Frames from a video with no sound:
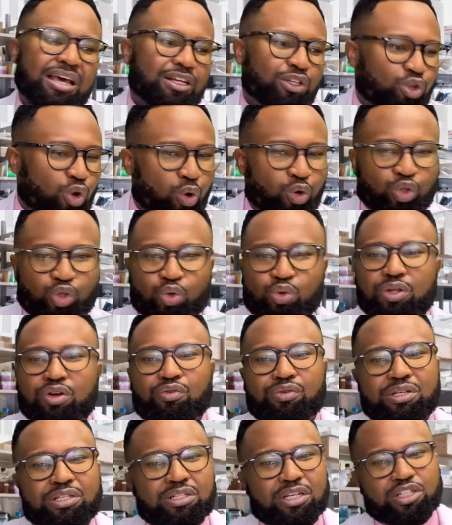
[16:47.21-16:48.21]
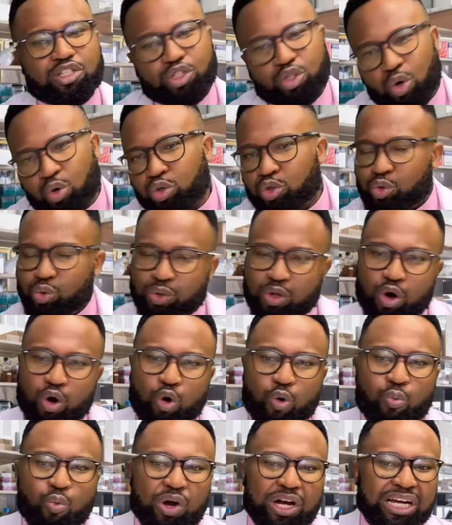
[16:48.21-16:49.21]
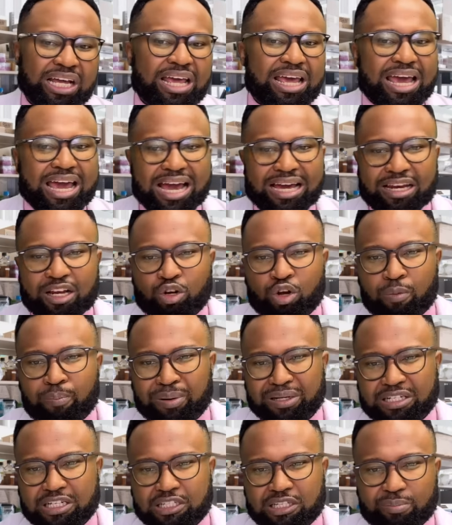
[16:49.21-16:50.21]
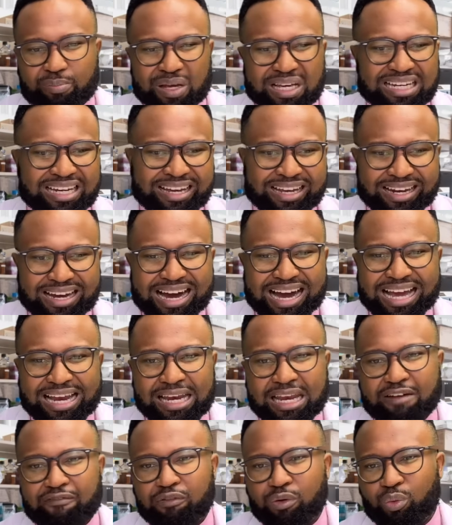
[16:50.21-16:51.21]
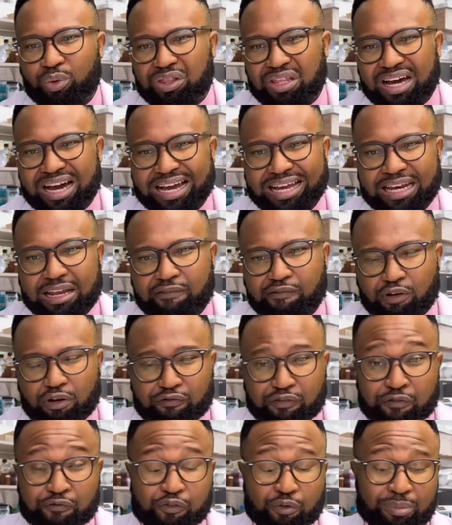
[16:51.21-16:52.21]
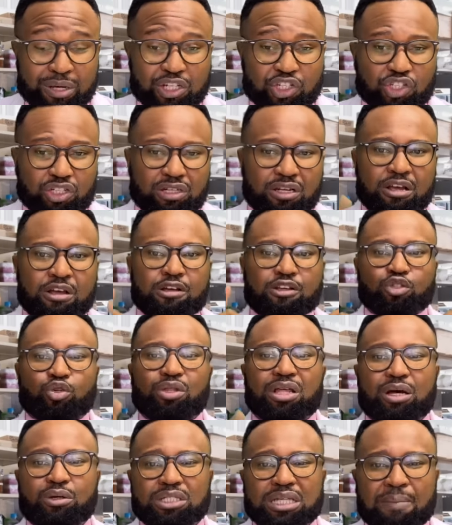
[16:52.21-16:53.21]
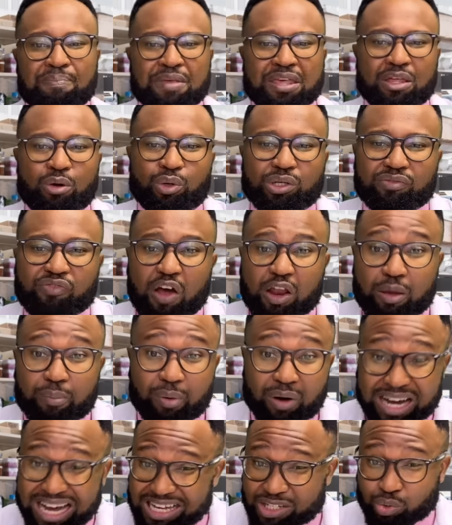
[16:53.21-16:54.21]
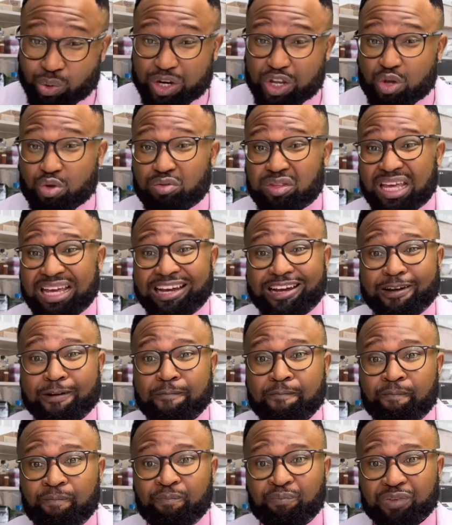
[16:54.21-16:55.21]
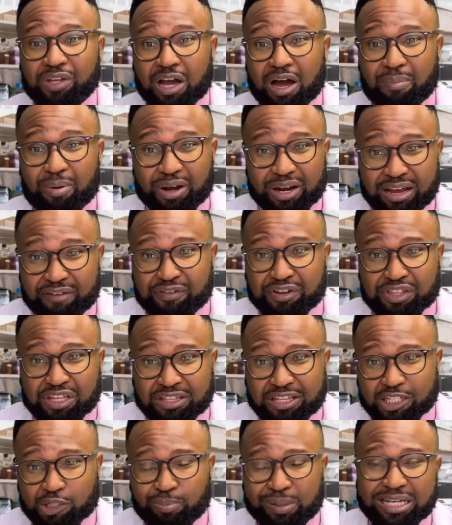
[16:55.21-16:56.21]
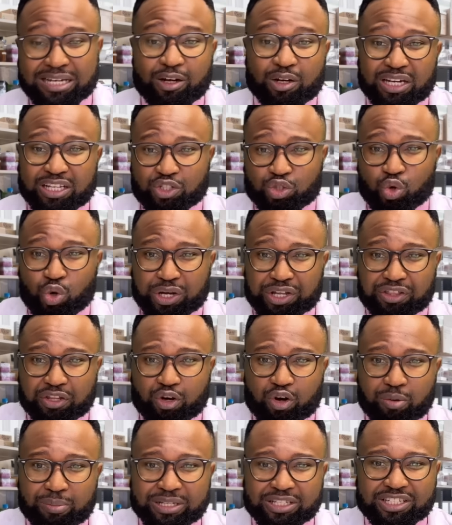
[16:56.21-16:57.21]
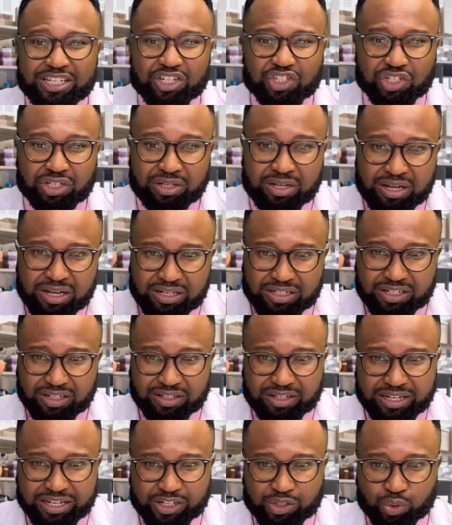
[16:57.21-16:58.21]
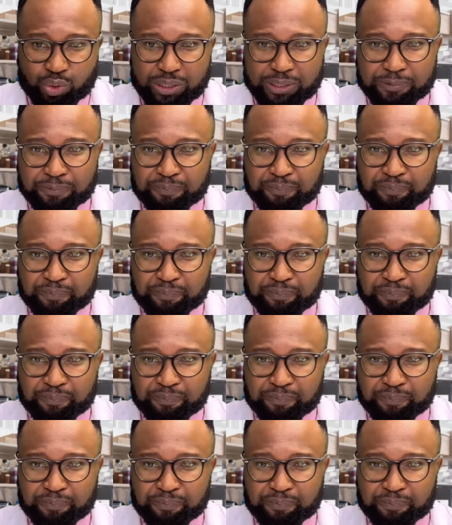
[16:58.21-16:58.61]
don't do the research, don't do the homework, and are not participating at a high level with a high level of information. So that was something that was valuable. Guys, what do you think about everything that's played out? Let's talk in the comment section. Till the next one.